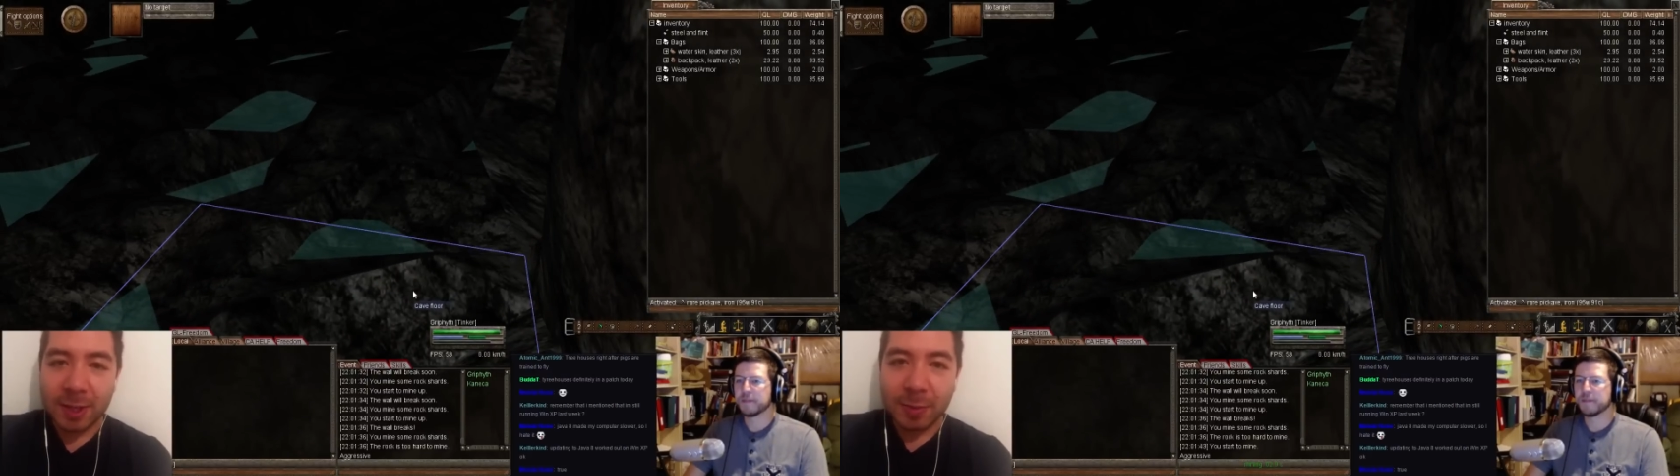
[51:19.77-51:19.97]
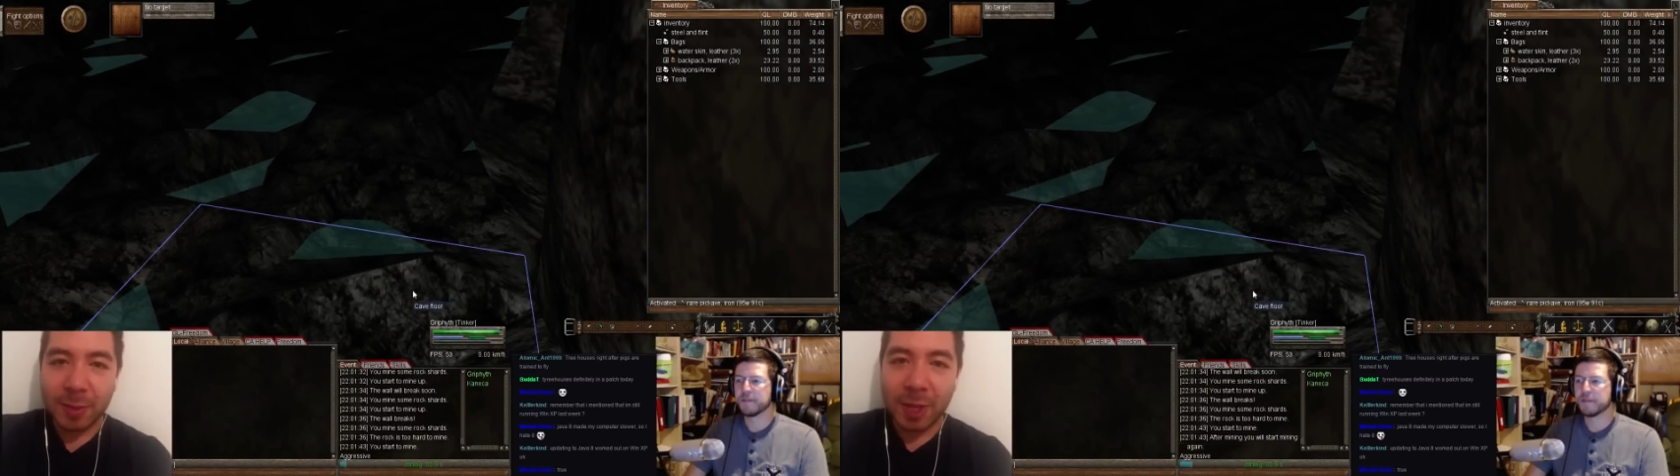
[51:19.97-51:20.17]

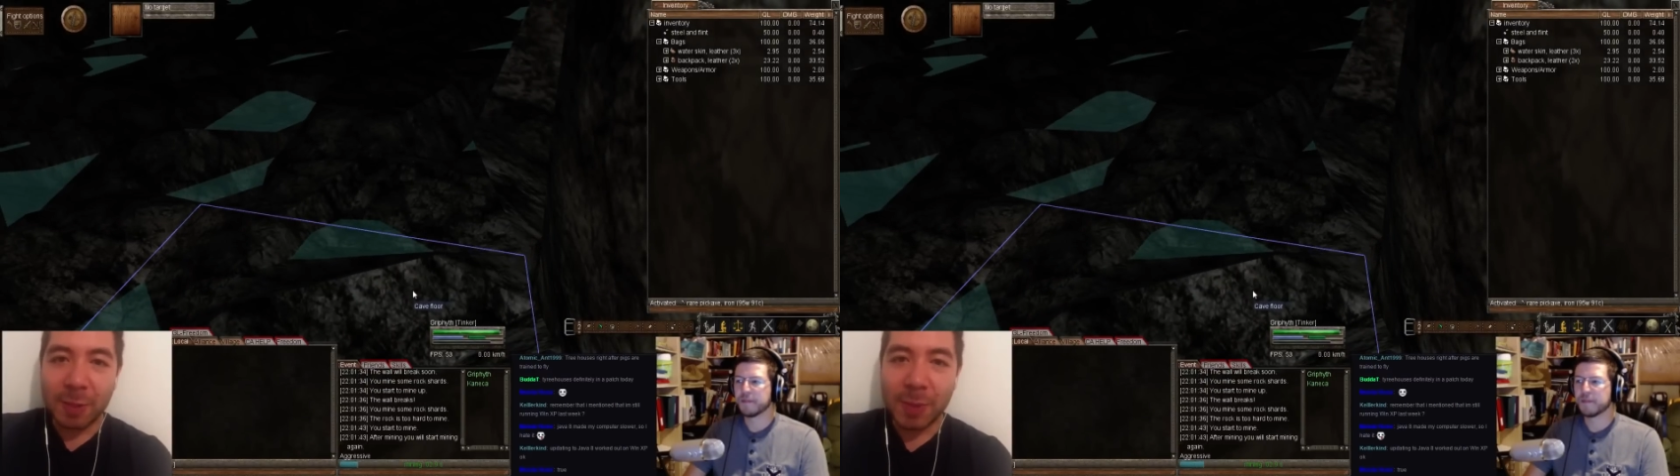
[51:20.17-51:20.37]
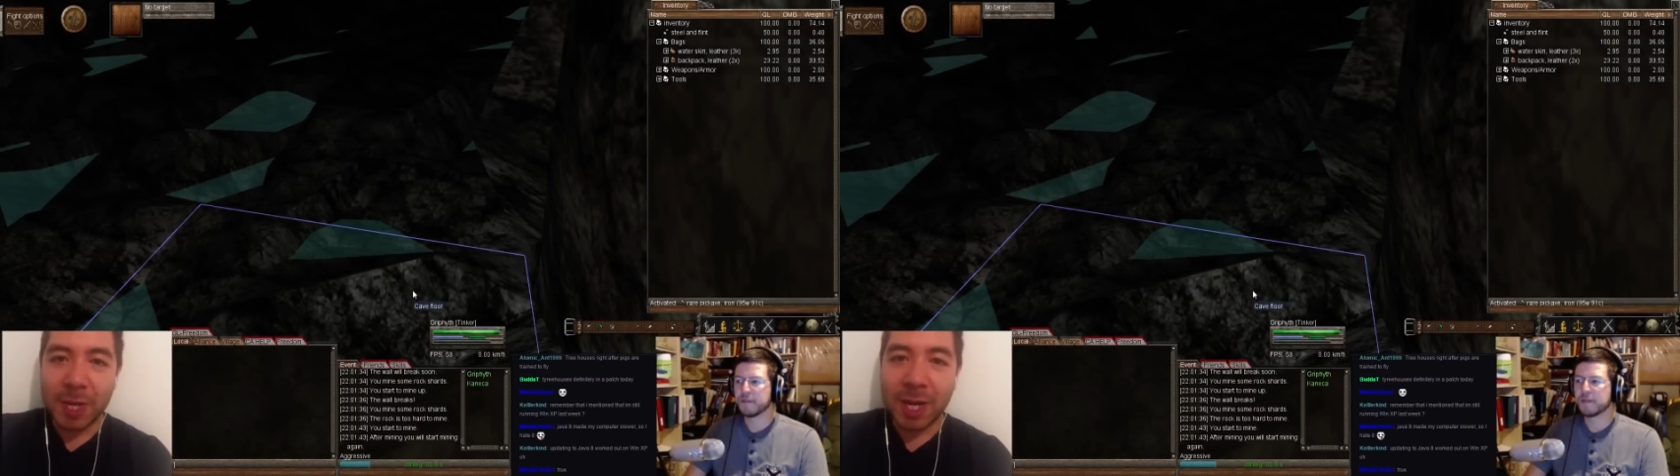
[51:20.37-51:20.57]

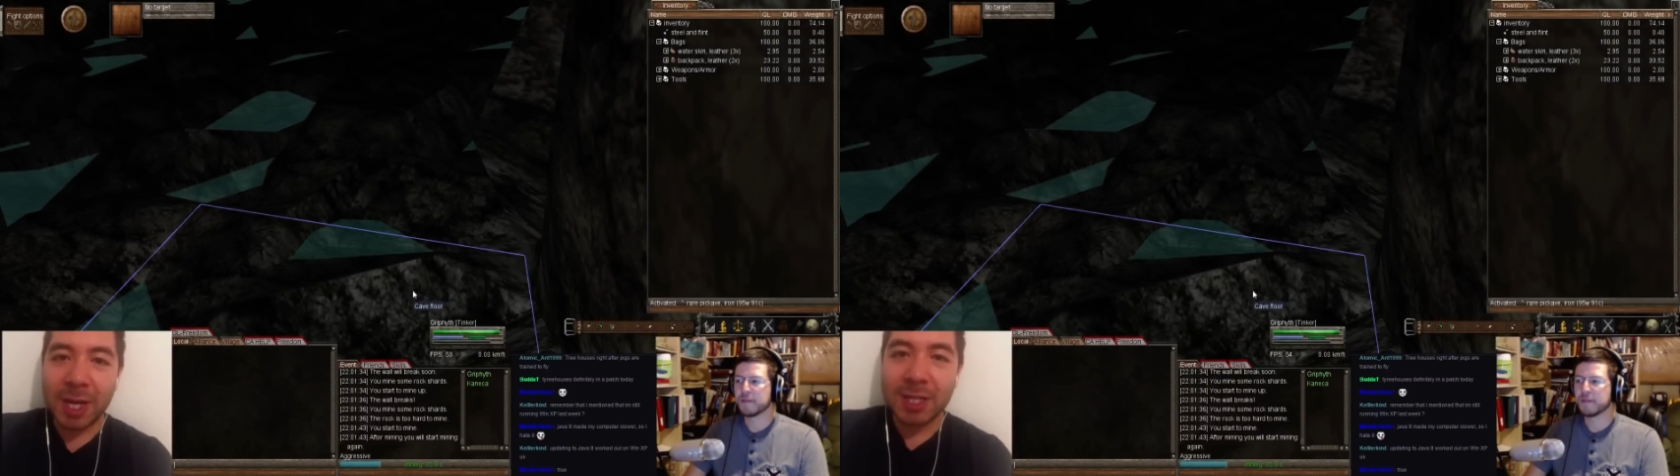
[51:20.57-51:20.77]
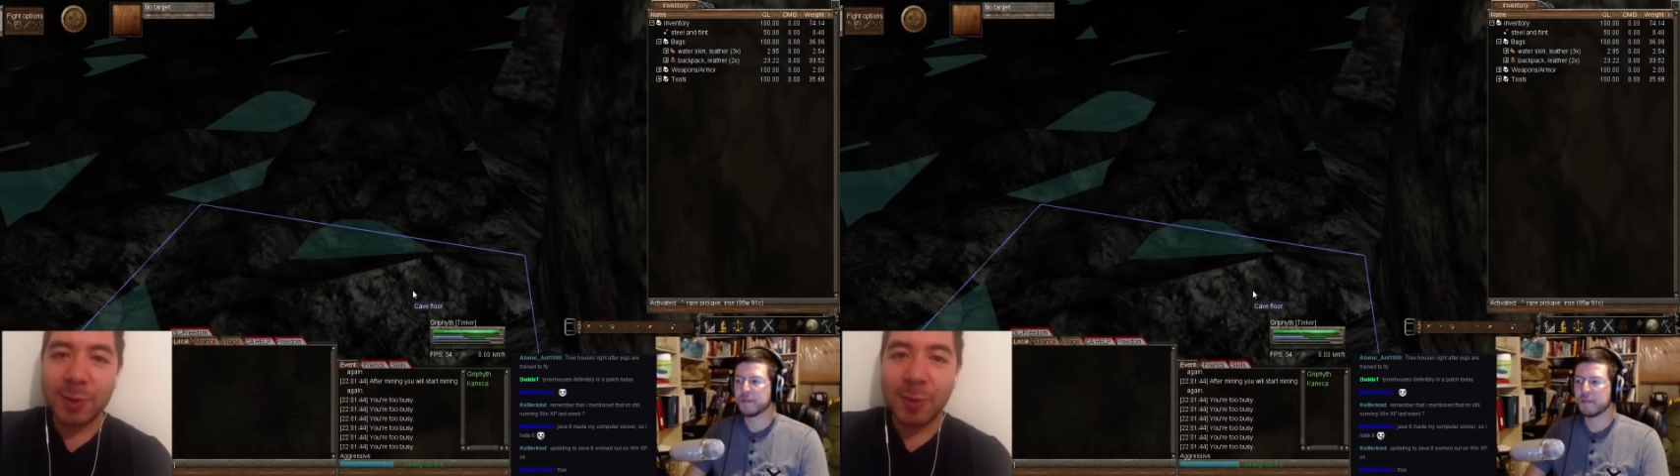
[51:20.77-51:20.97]
Like,
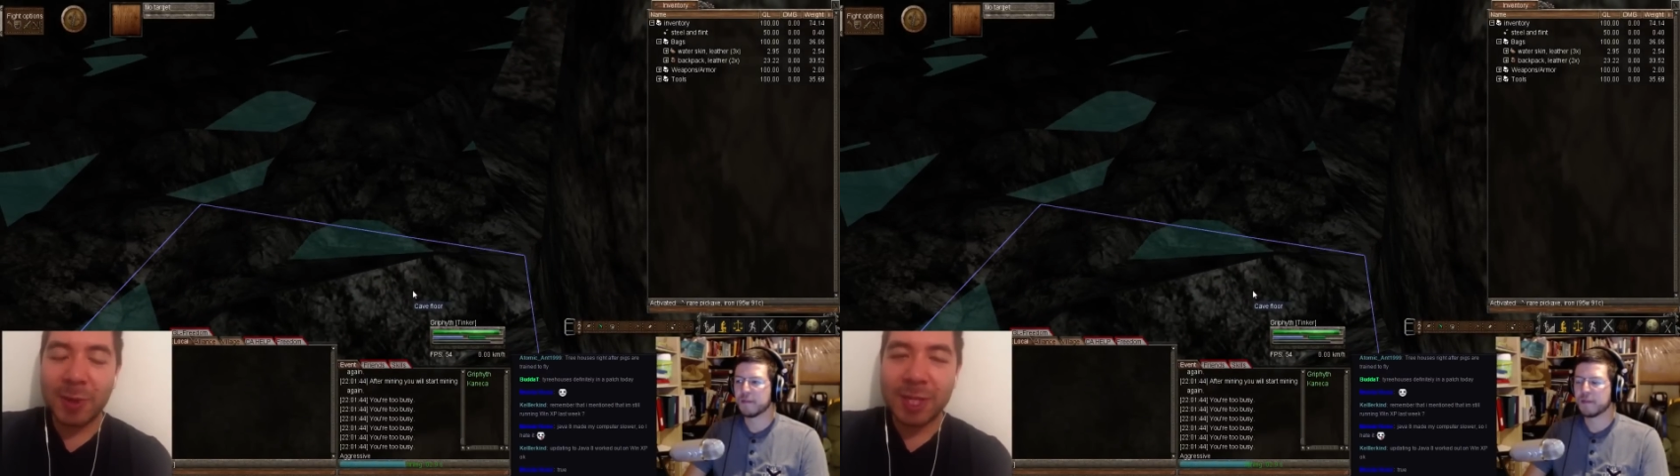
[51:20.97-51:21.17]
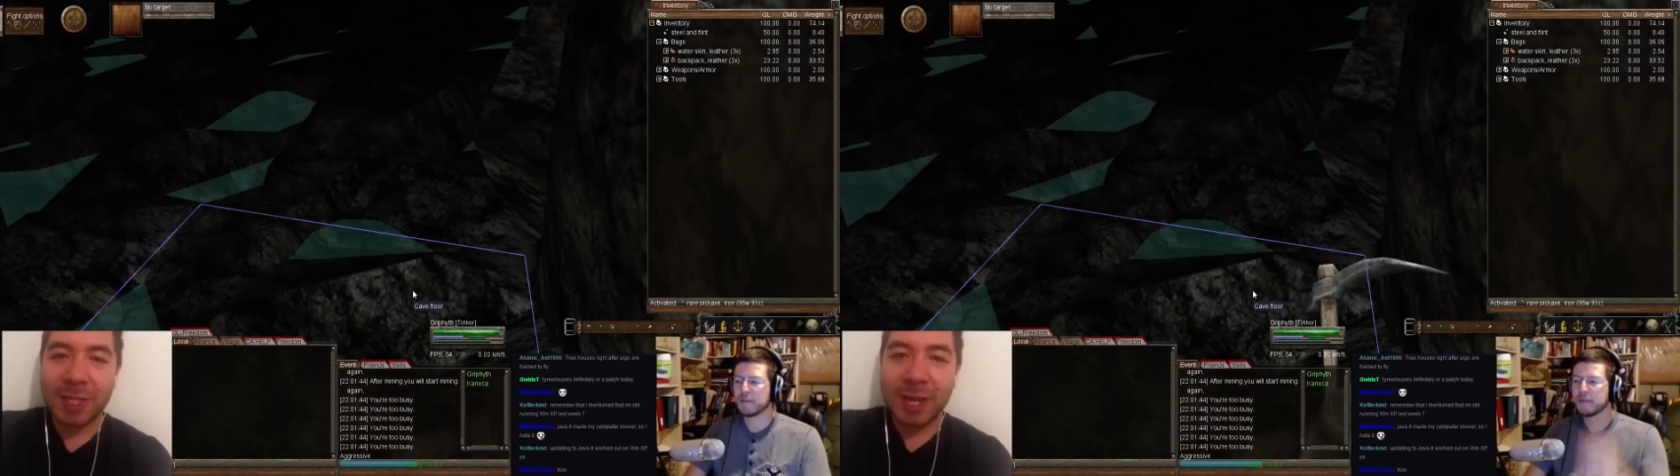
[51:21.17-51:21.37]
because we
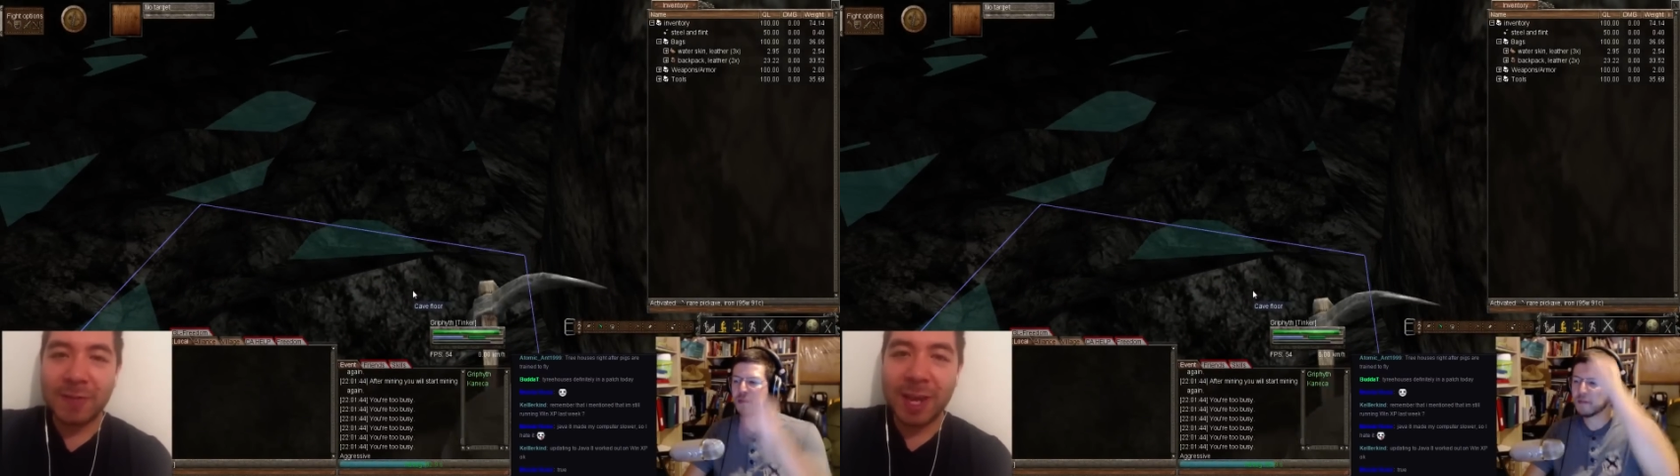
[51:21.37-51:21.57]
went to Java